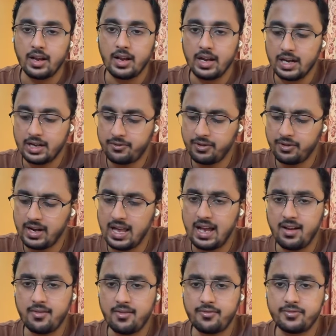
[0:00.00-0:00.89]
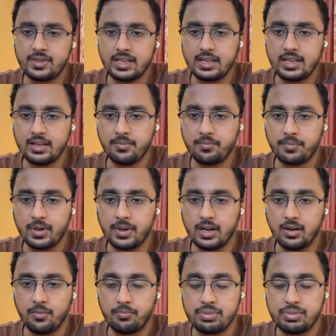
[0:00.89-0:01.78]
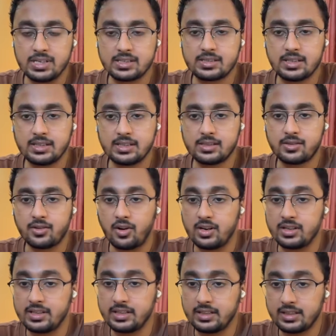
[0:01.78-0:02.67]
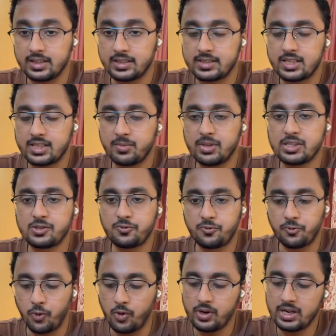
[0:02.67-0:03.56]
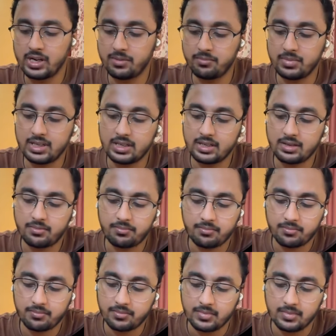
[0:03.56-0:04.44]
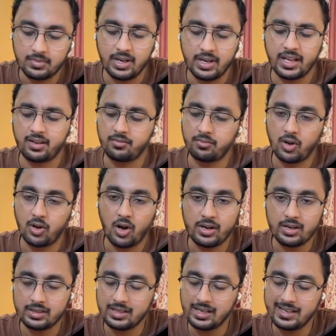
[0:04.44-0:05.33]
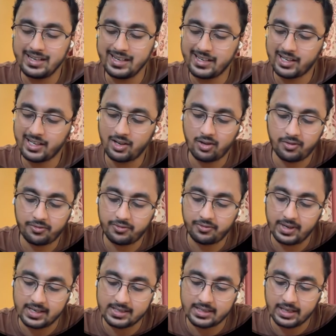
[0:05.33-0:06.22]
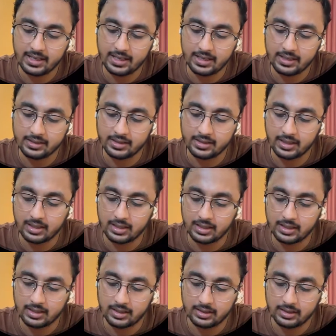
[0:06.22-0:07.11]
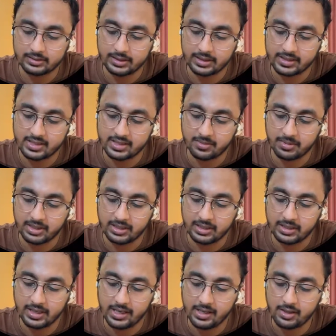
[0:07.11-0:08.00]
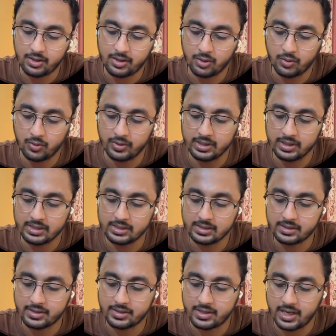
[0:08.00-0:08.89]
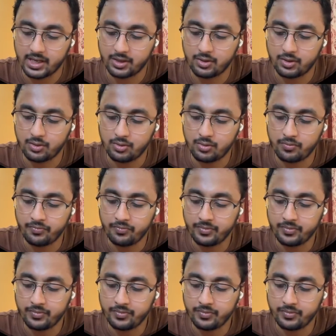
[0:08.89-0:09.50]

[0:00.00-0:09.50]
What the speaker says: It will have the person's or the customer's phone number, like, or the detail of, let's say, the customer, right, who is trying to